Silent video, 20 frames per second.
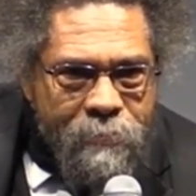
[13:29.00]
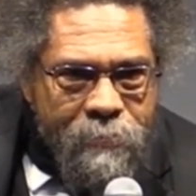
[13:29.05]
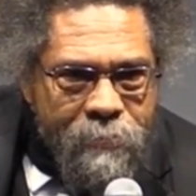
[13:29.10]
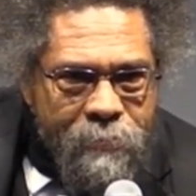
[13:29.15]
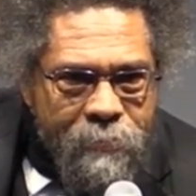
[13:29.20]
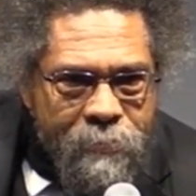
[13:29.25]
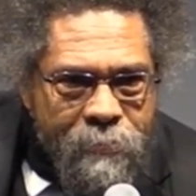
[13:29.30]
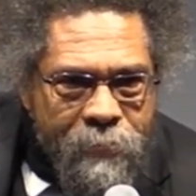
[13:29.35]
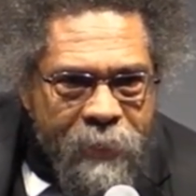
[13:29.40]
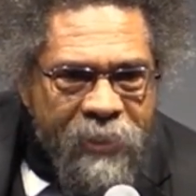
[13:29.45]

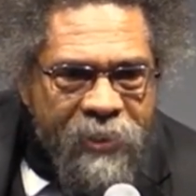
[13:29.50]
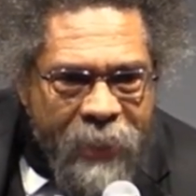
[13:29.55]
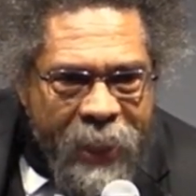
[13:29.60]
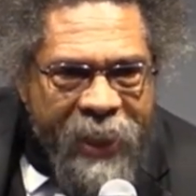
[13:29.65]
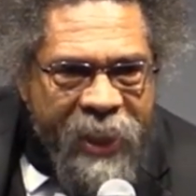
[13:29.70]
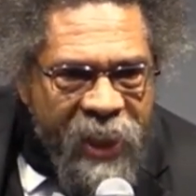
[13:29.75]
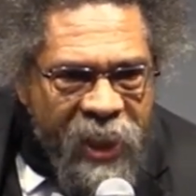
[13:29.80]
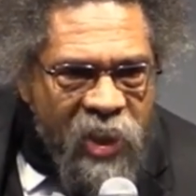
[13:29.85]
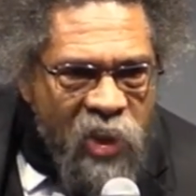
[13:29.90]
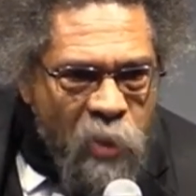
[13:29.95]
the
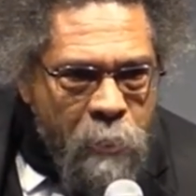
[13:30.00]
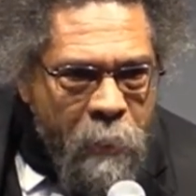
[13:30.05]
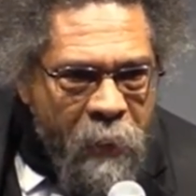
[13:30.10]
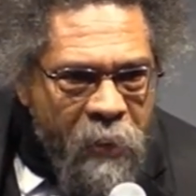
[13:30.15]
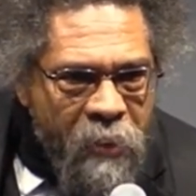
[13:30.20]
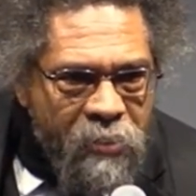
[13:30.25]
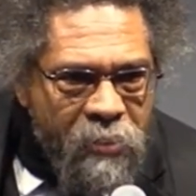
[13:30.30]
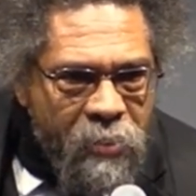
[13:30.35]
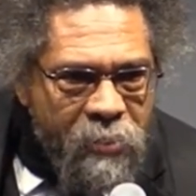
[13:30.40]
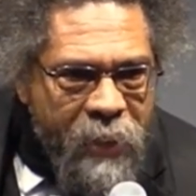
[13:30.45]
psychic and
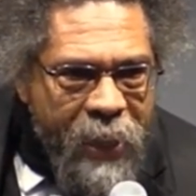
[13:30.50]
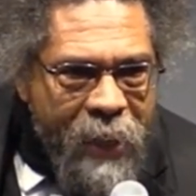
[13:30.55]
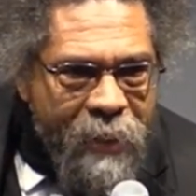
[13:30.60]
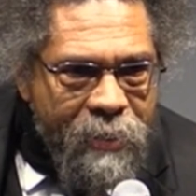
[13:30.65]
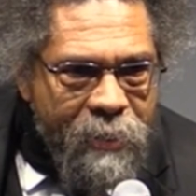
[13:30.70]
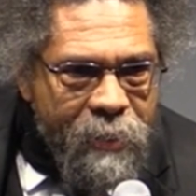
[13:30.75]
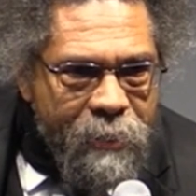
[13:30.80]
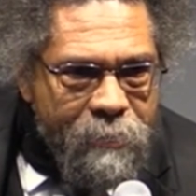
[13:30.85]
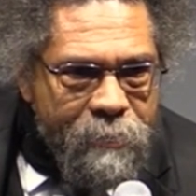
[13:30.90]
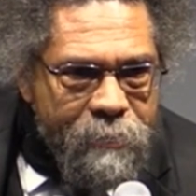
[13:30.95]
spiritual death,
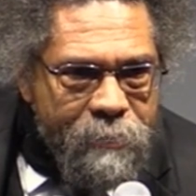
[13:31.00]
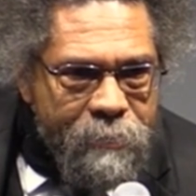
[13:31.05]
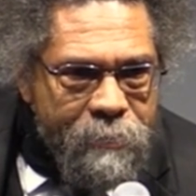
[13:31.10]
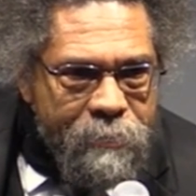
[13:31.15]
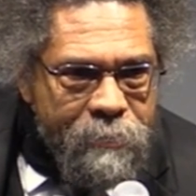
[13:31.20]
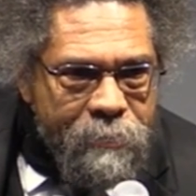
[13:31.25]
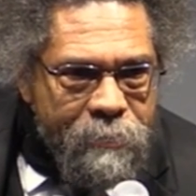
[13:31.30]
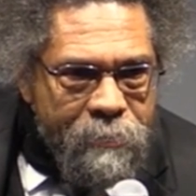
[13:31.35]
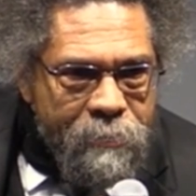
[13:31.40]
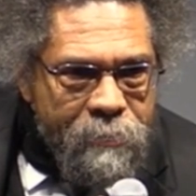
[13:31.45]

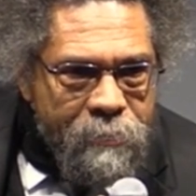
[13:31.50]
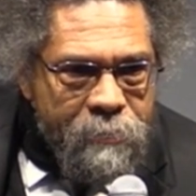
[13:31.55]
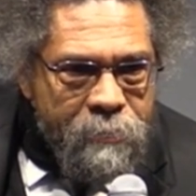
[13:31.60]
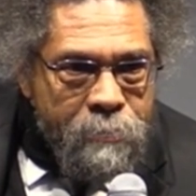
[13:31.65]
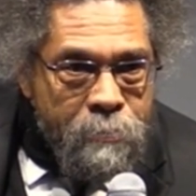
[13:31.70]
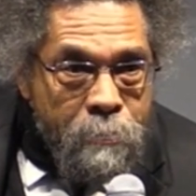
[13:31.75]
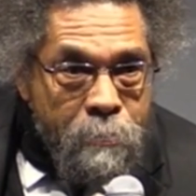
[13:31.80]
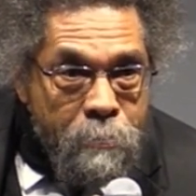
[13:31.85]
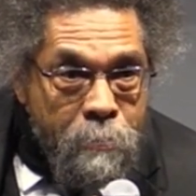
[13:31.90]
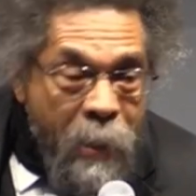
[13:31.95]

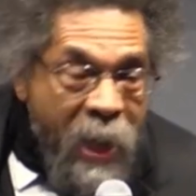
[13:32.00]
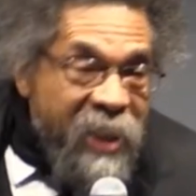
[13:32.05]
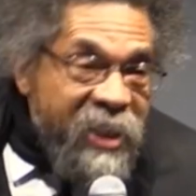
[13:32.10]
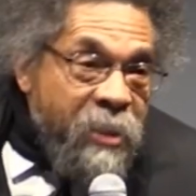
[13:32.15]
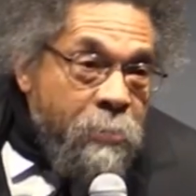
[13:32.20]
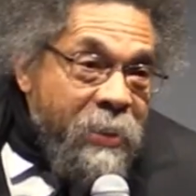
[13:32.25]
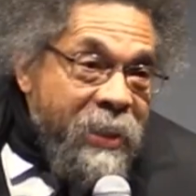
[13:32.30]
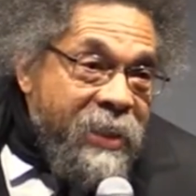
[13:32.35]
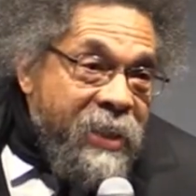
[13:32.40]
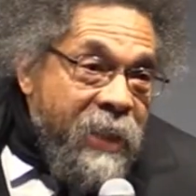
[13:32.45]

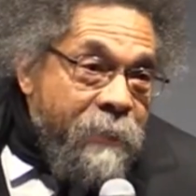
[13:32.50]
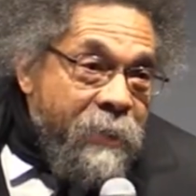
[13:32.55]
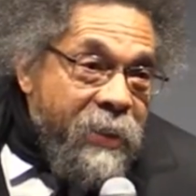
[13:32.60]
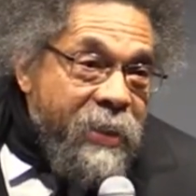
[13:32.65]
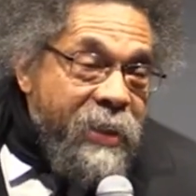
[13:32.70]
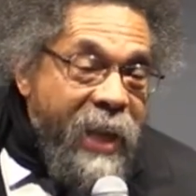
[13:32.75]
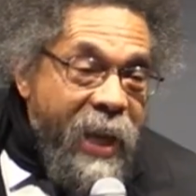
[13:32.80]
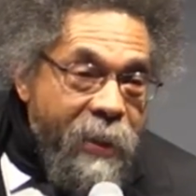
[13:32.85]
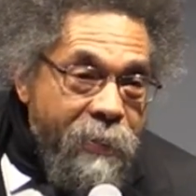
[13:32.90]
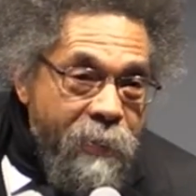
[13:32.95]
possibly civic death,